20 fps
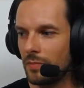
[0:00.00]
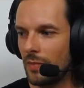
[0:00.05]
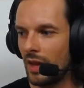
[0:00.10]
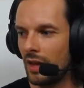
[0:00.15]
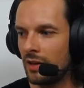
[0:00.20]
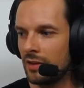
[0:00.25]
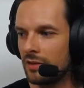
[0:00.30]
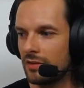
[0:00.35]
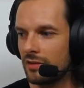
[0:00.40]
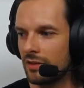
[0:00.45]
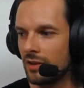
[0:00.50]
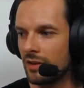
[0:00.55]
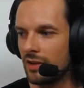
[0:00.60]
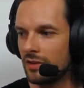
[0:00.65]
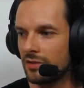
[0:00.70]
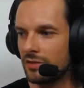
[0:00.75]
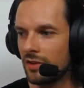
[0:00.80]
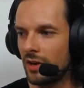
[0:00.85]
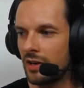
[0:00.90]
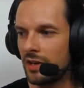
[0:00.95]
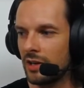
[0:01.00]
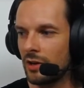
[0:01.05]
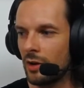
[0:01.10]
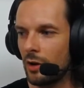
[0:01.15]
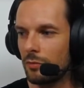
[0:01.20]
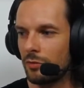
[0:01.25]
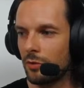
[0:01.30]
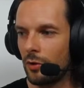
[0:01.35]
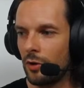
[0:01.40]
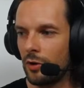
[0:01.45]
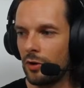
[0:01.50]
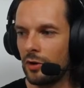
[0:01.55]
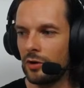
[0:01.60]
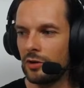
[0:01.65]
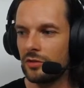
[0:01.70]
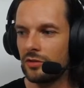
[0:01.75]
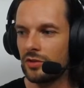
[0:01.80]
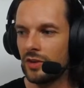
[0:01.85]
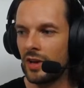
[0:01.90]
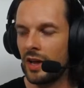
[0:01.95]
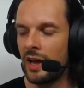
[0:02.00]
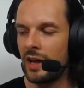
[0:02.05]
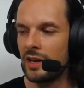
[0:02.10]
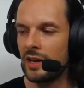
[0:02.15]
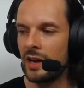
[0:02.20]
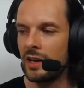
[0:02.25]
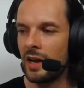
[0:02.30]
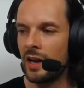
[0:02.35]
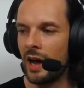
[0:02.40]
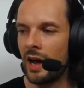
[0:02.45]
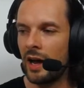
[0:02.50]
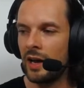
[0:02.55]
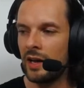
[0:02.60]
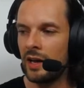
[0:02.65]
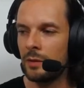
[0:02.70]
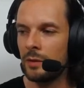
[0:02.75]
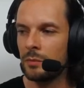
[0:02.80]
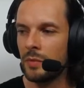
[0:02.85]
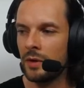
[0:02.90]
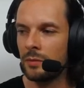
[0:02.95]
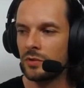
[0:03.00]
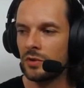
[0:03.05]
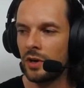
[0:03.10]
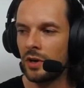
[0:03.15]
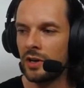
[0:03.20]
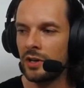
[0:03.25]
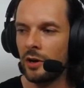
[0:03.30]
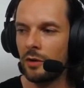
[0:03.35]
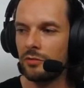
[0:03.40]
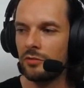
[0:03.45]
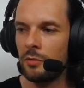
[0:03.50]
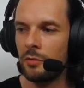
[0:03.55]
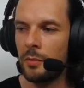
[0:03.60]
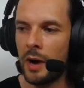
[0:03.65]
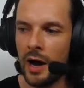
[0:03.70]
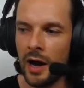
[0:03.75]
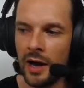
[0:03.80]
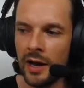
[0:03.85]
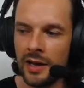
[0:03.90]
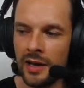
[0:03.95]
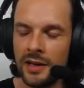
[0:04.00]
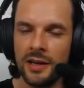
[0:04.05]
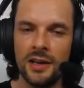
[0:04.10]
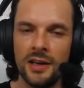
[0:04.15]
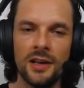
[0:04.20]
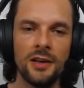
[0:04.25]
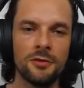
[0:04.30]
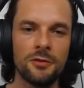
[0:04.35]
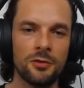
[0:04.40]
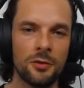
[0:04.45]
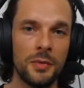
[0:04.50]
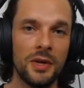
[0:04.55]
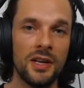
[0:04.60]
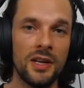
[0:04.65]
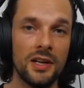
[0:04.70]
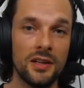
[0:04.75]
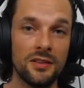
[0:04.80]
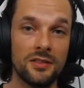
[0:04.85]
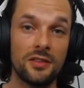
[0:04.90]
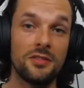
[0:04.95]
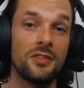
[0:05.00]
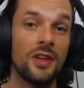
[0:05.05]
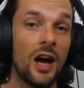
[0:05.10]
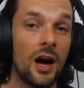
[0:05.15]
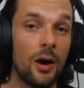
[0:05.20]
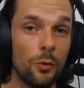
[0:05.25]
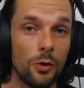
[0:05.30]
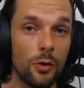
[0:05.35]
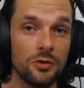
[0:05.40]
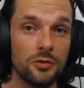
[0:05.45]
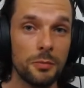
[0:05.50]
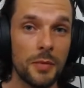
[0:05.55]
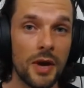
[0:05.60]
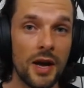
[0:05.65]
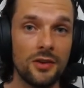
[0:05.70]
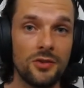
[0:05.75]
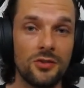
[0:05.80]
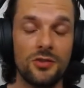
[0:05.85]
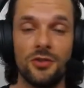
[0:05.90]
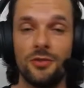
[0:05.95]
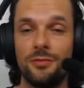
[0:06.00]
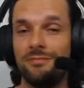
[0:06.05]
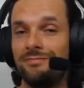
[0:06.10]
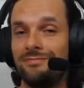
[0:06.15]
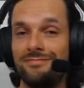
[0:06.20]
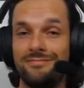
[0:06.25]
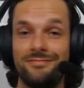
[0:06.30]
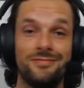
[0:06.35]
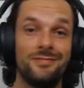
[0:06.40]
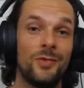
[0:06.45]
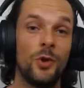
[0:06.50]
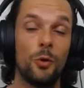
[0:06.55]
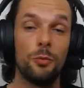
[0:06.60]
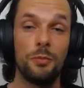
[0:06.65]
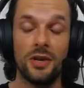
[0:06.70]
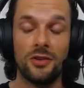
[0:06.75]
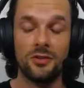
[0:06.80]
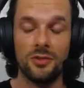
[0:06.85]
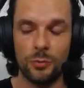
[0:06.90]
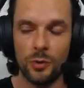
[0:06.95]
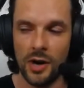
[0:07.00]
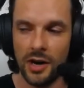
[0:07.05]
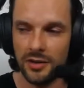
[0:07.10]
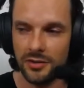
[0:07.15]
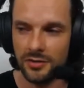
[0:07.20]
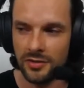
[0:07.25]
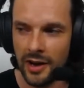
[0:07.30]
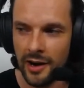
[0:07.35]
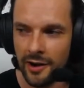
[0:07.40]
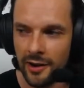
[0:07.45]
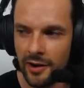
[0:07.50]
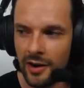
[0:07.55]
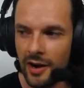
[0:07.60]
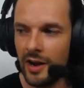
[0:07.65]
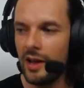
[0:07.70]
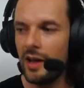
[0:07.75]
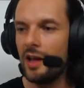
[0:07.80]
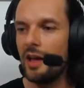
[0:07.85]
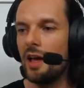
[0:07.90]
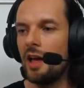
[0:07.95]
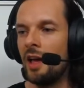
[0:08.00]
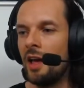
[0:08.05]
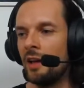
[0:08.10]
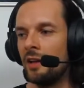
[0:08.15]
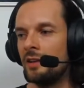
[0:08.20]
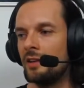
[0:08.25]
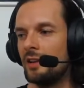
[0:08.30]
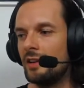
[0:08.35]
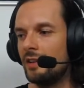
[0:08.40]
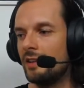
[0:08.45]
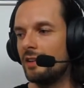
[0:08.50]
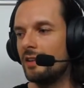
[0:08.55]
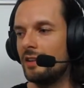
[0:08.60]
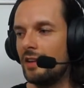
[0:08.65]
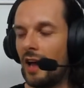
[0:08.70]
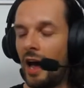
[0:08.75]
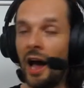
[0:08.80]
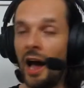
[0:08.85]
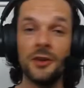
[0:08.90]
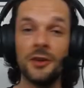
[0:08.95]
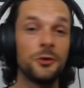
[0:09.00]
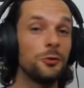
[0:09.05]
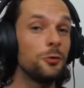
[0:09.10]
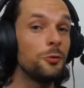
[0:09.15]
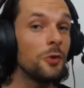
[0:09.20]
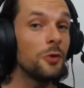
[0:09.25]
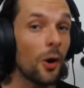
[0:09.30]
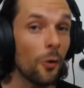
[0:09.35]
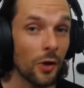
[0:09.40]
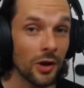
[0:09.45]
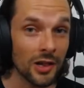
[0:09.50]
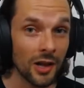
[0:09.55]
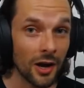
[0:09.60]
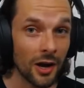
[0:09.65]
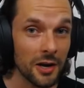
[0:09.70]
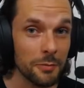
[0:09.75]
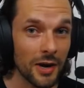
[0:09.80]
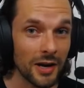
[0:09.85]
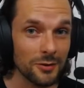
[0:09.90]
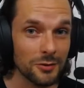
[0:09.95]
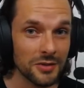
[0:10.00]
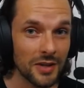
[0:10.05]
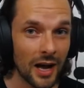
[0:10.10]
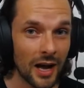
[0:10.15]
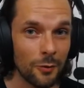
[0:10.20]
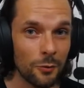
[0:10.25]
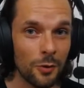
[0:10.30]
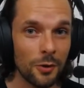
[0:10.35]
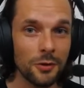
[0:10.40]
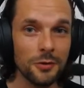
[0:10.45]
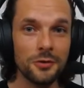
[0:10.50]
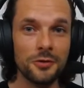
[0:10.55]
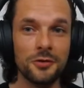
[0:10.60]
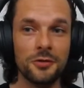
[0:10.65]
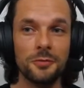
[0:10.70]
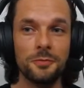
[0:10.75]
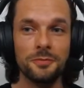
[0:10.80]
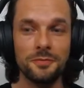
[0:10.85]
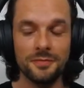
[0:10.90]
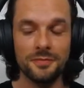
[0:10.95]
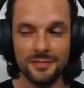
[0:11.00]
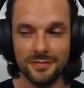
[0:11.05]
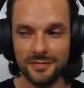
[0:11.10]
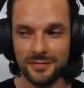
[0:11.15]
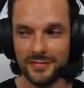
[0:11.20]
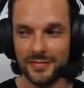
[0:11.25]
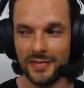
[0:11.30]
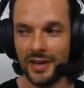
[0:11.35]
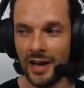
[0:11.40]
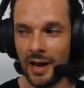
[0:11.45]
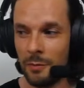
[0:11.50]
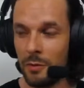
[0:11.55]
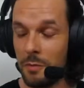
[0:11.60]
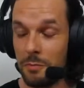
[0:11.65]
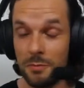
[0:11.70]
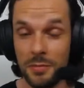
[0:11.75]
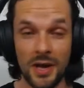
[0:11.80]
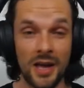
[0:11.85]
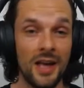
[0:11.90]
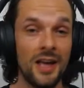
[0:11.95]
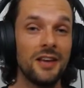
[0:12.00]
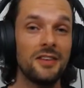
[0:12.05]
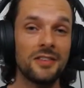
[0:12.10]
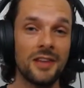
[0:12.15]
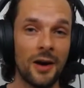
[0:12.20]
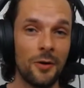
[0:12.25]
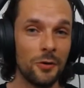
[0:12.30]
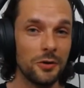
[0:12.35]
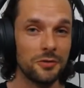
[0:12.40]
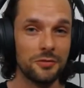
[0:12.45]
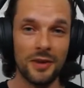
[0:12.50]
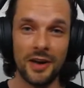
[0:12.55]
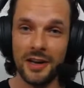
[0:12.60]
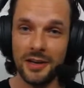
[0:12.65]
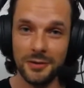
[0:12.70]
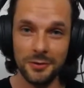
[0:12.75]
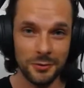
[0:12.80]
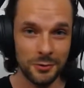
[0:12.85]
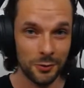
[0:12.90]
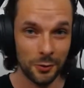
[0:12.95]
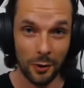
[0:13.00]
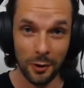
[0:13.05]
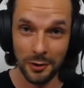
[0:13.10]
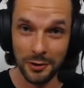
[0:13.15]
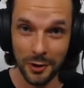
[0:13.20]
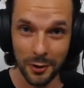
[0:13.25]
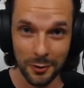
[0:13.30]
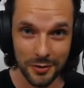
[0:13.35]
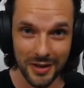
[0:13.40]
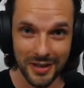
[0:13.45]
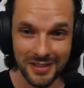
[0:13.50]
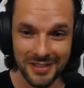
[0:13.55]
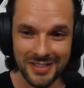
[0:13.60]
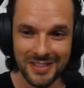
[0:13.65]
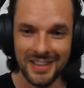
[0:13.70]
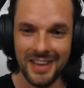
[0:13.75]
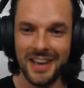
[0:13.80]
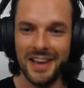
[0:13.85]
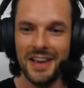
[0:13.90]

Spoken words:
is starting up for hers, and I am starting up for mine. For me, it's a Star Wars match. No big surprise there. And I do know a lot about Star Wars. I'm a big Star Wars fan. You all know this.